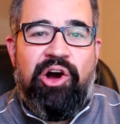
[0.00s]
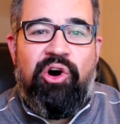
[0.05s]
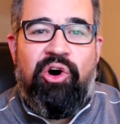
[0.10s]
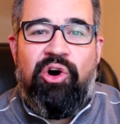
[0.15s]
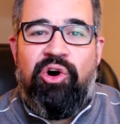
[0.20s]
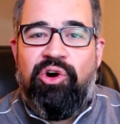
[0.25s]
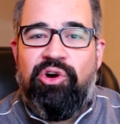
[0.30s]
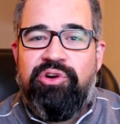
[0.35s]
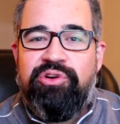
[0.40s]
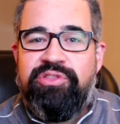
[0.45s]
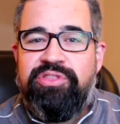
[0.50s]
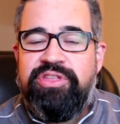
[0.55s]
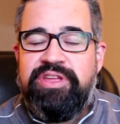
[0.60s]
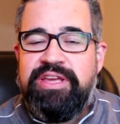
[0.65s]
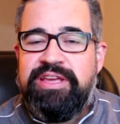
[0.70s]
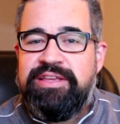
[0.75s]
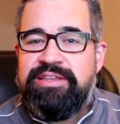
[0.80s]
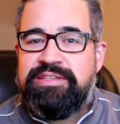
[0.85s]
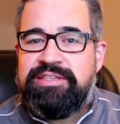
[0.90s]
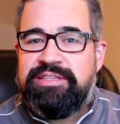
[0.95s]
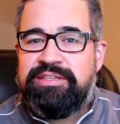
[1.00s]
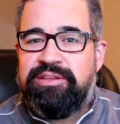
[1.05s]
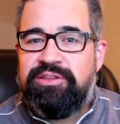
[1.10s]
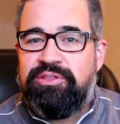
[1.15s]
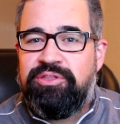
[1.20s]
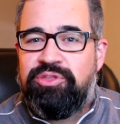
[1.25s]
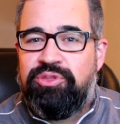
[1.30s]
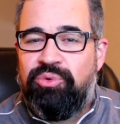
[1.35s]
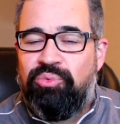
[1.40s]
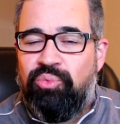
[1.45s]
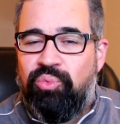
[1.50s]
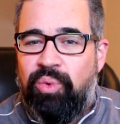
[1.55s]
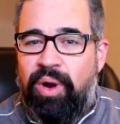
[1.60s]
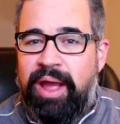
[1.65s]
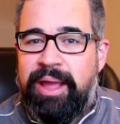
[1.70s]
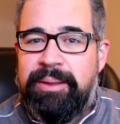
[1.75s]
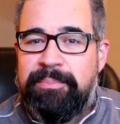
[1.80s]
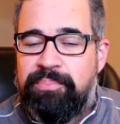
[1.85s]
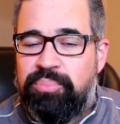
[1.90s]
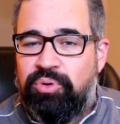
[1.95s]
Are these the
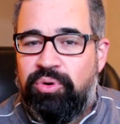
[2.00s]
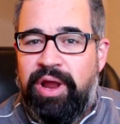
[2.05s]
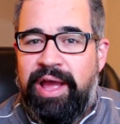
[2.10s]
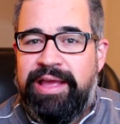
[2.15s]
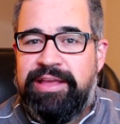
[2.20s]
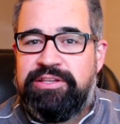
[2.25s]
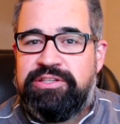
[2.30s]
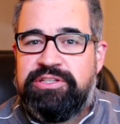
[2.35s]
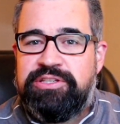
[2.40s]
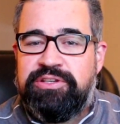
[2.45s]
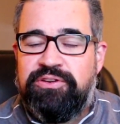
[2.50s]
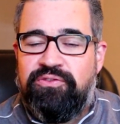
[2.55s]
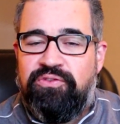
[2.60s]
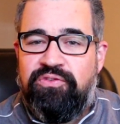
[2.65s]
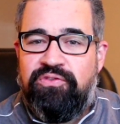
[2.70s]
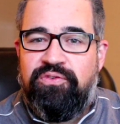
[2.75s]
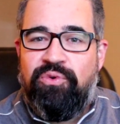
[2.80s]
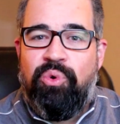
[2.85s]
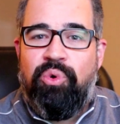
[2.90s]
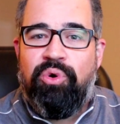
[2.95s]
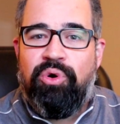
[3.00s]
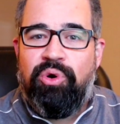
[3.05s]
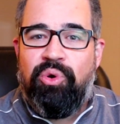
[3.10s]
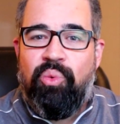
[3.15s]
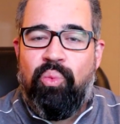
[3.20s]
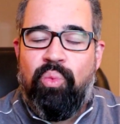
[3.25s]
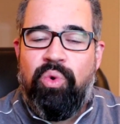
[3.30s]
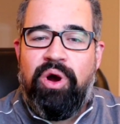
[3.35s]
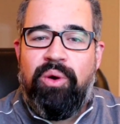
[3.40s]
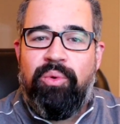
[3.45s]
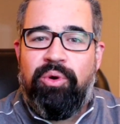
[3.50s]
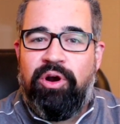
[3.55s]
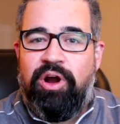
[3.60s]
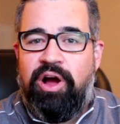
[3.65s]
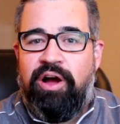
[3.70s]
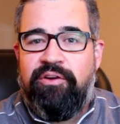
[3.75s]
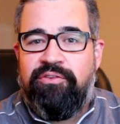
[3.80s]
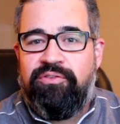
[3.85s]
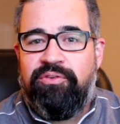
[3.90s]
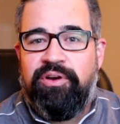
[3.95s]
right price for what we're
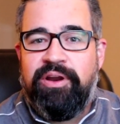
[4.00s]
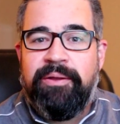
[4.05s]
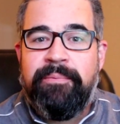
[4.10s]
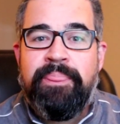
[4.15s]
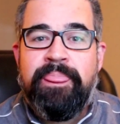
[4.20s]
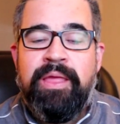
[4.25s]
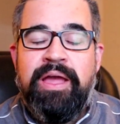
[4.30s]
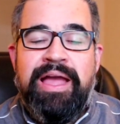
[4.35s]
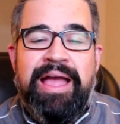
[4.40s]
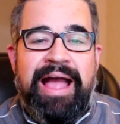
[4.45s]
offering?